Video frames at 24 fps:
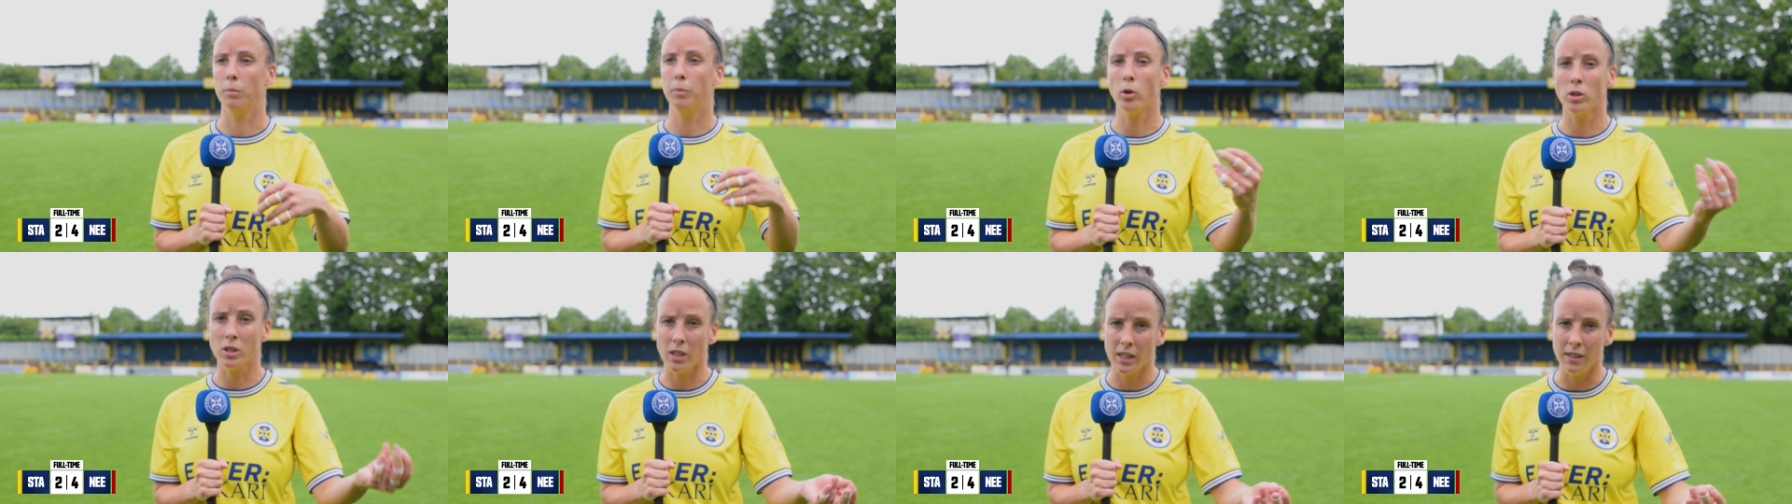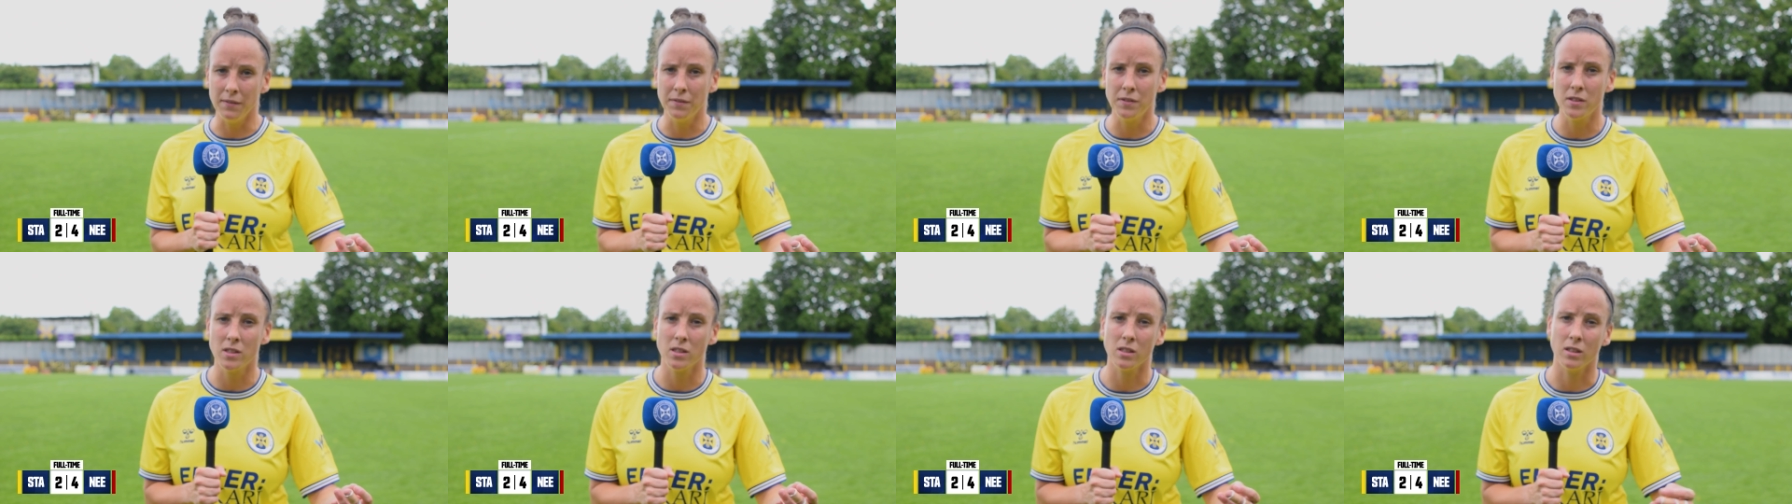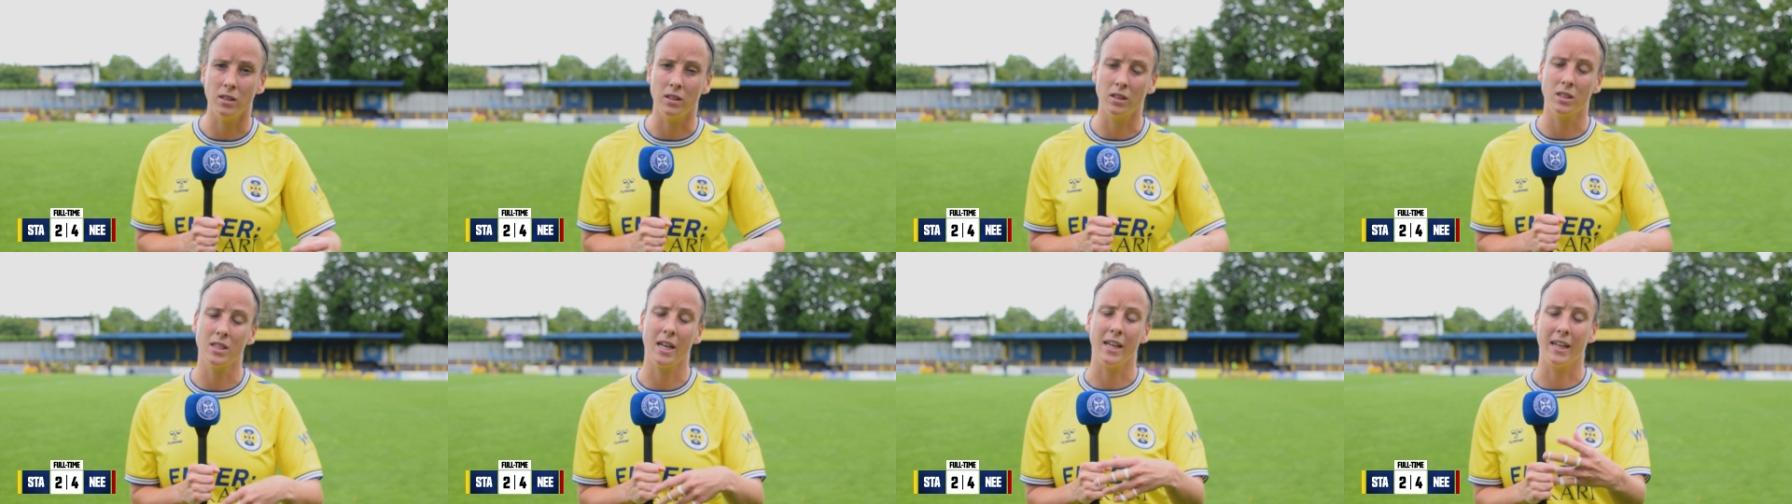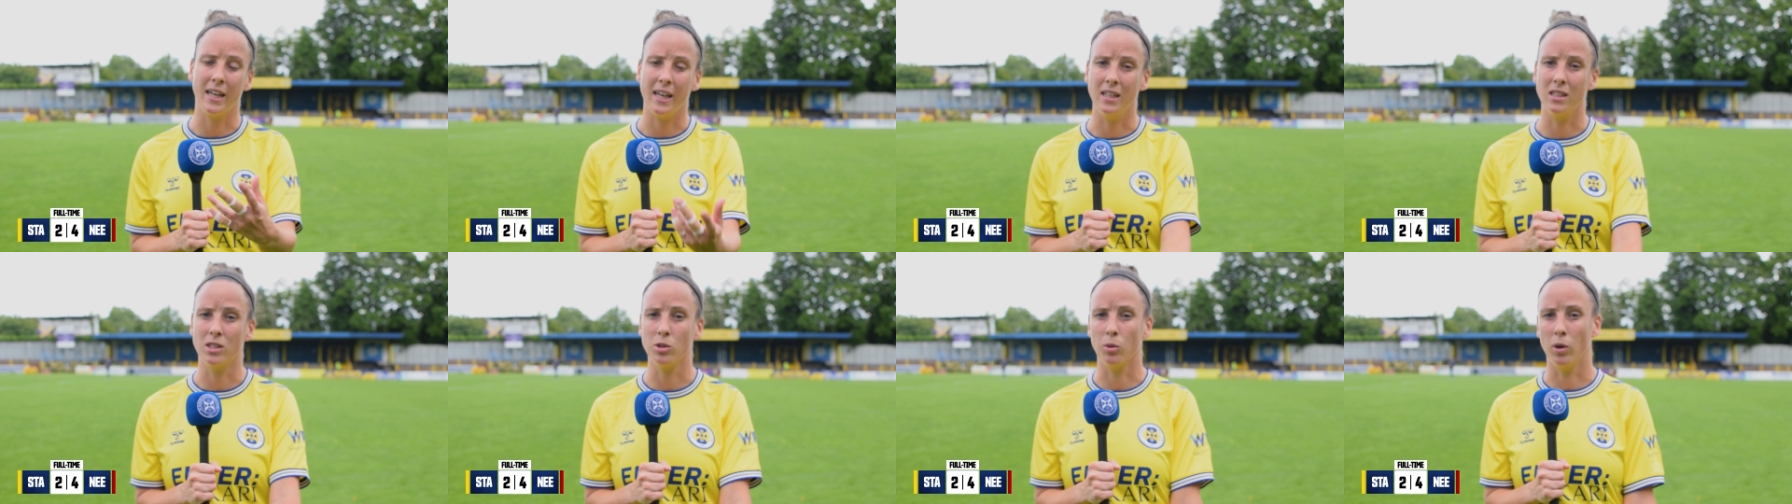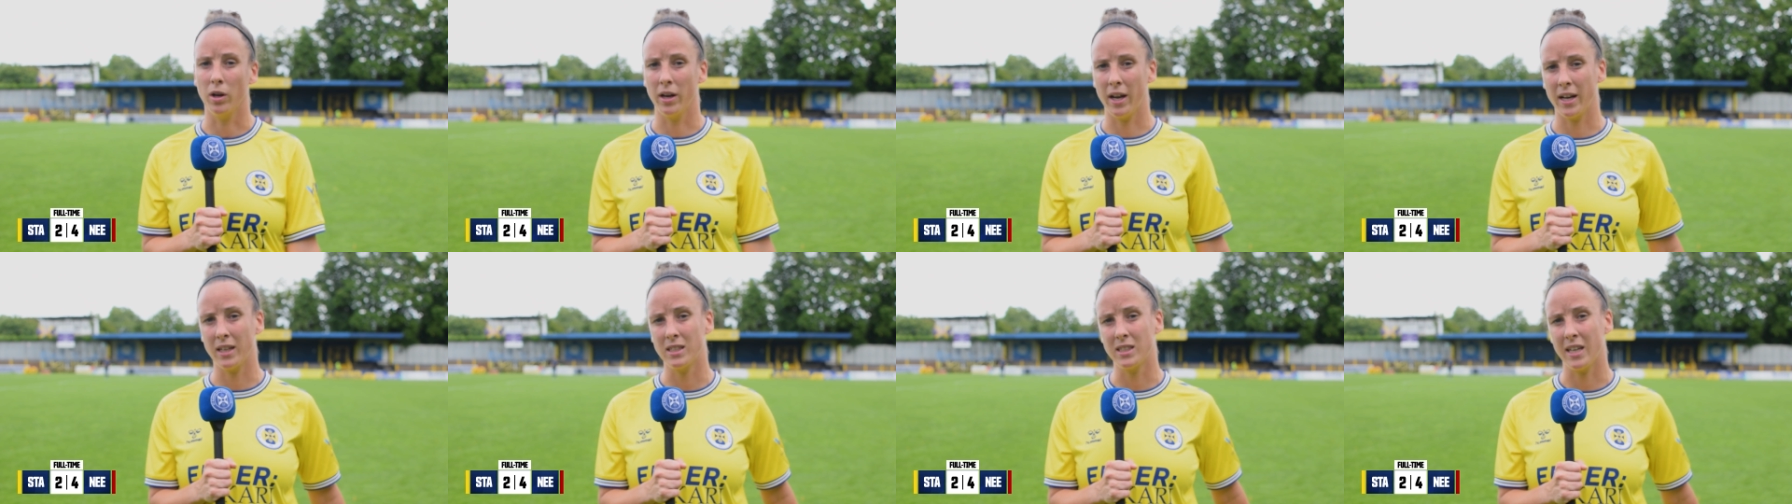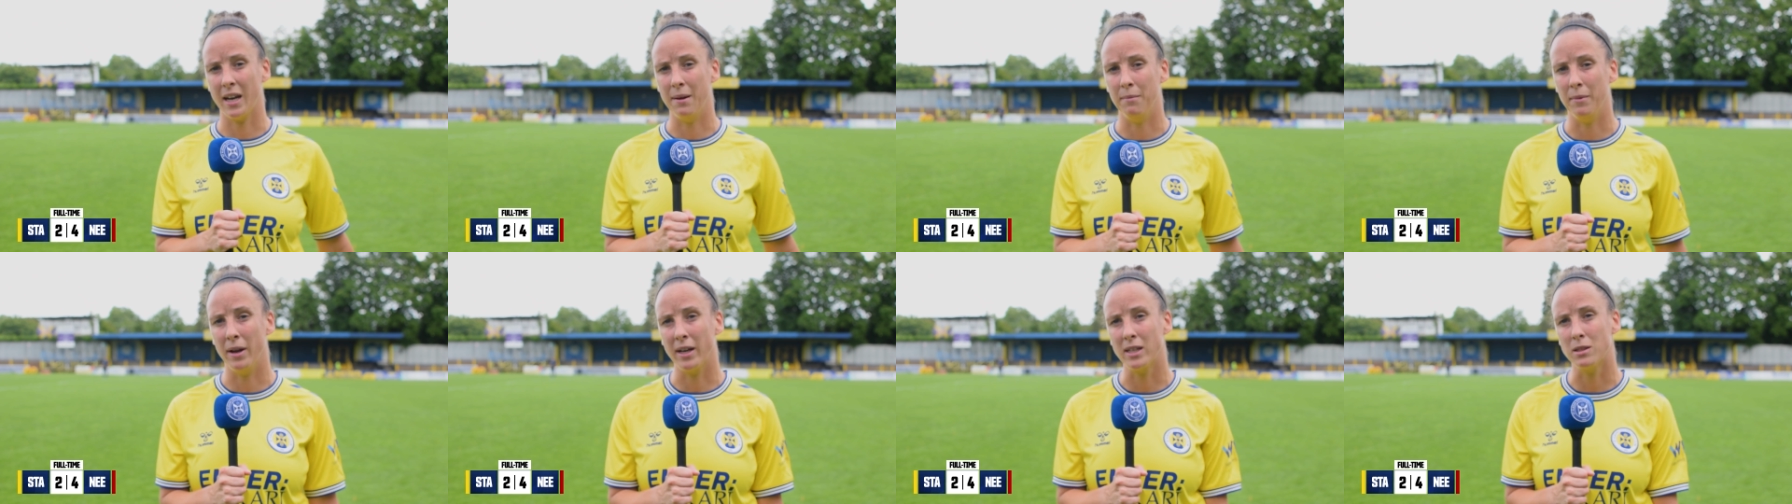positives and take it into our next
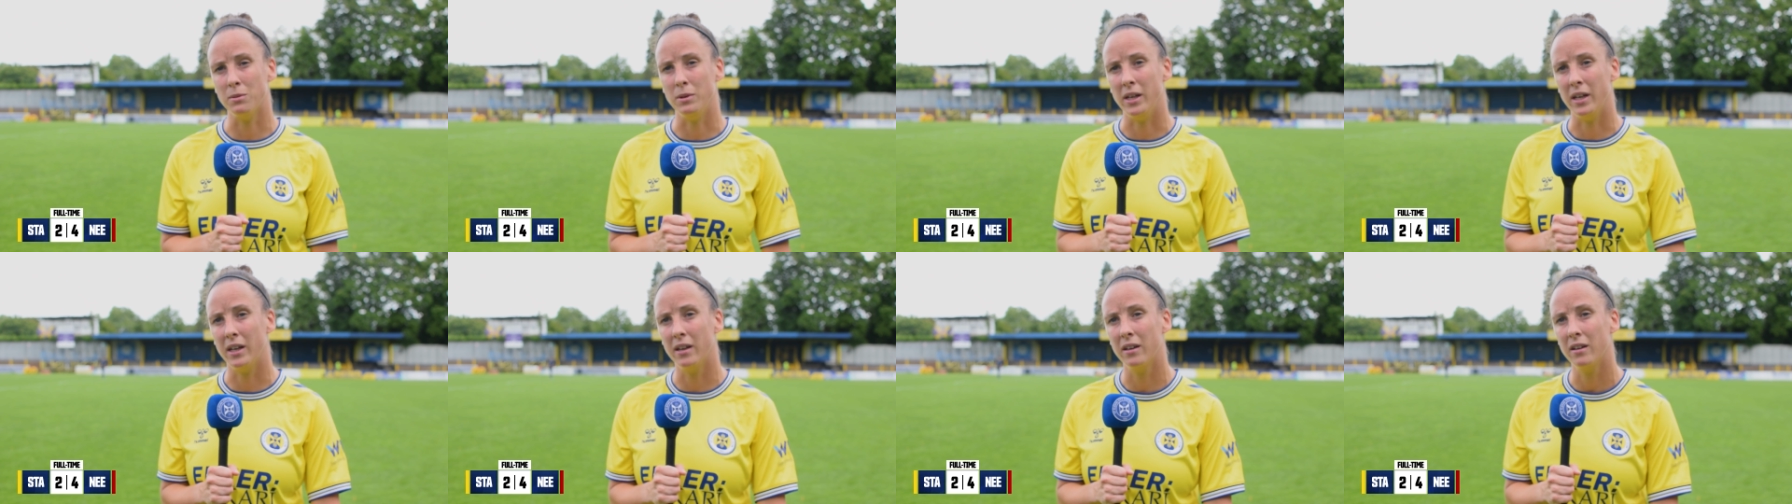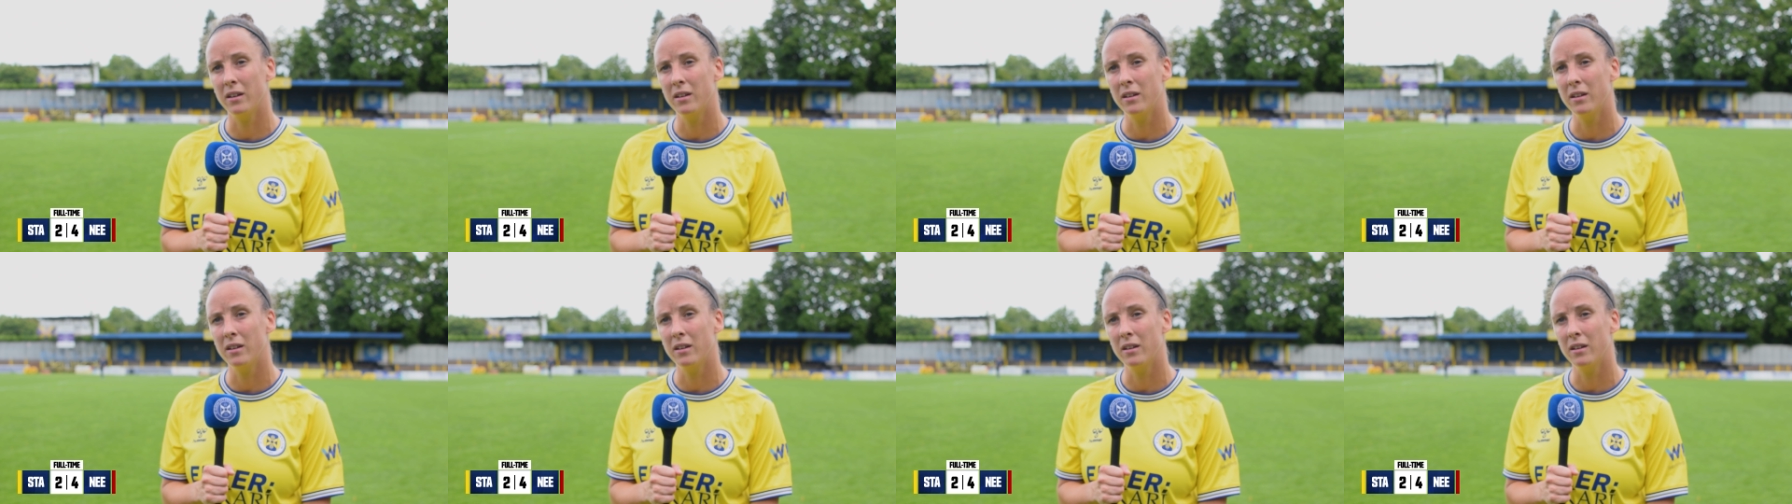game next week.